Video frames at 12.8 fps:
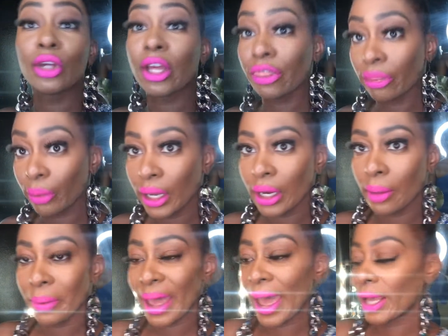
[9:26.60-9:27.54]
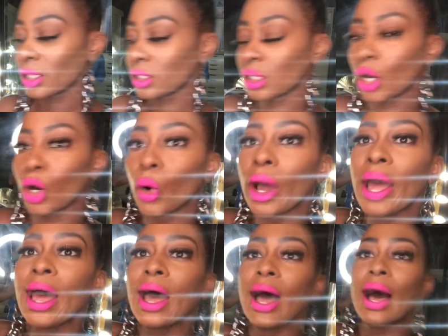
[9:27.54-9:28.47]
get 3 in a pack. So
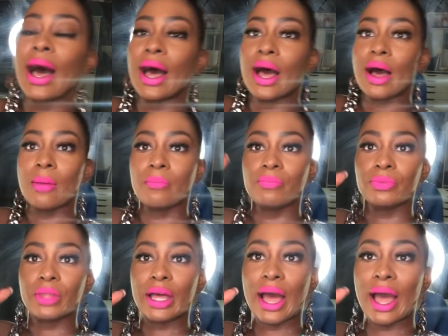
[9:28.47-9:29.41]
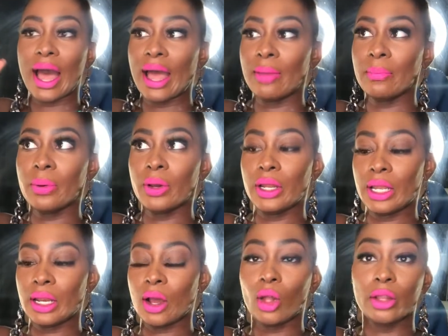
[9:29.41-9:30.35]
I'm
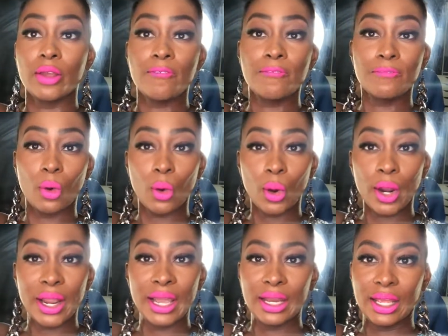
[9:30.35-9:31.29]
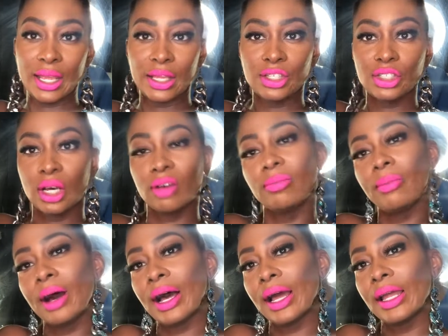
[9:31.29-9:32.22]
putting only 4 in each of
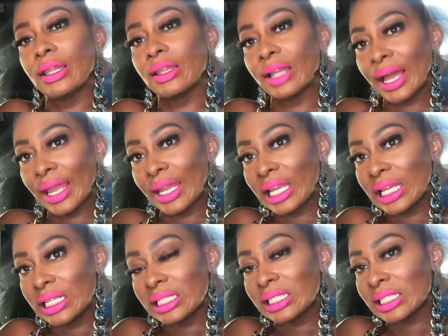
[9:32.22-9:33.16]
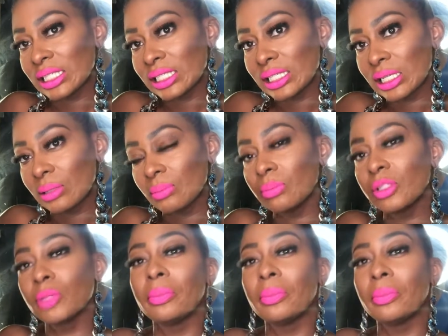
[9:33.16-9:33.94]
my lighting systems,